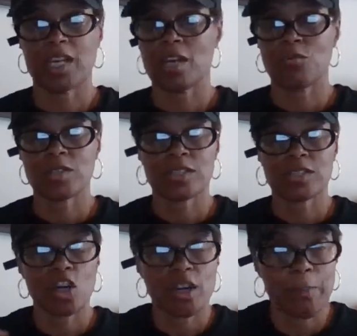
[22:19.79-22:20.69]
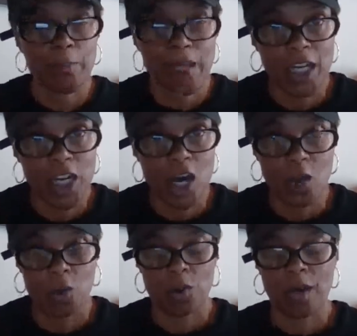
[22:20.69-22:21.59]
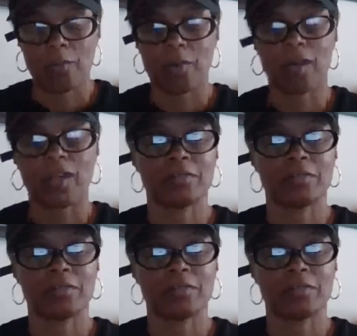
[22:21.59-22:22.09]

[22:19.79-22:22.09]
It was going to be a no, but